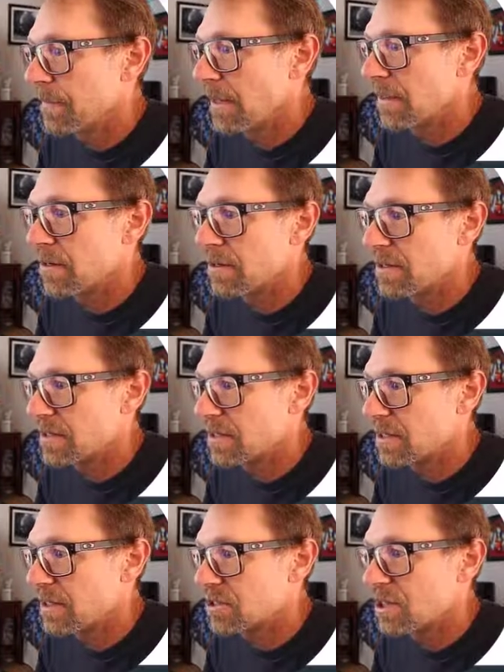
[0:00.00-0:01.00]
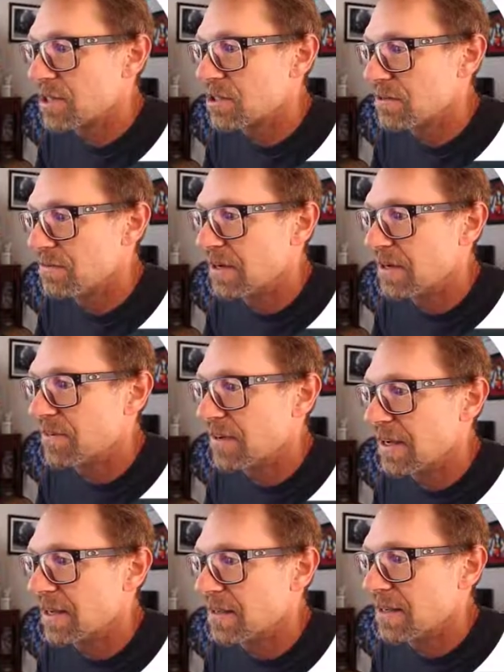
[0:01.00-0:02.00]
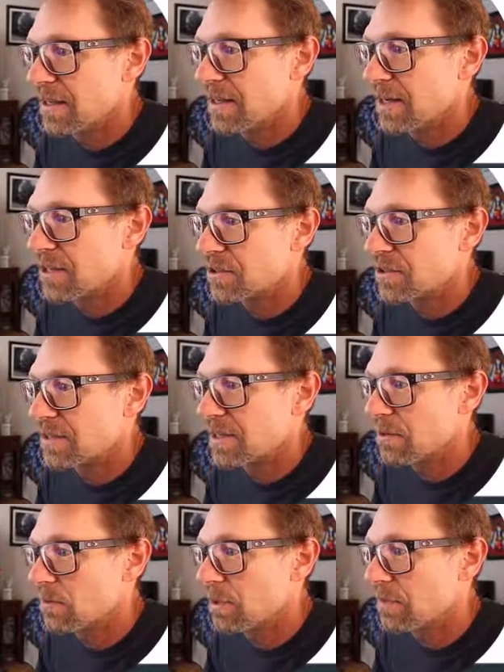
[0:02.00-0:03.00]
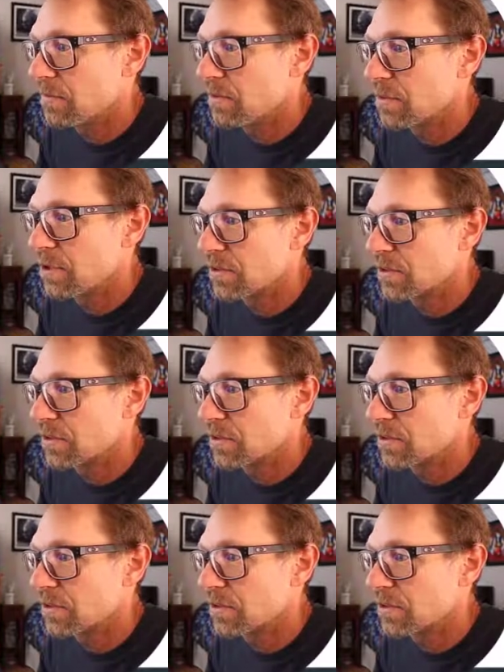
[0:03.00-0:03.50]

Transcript: And there it is. It gets changed to verify, I should say, Wild Food Girl.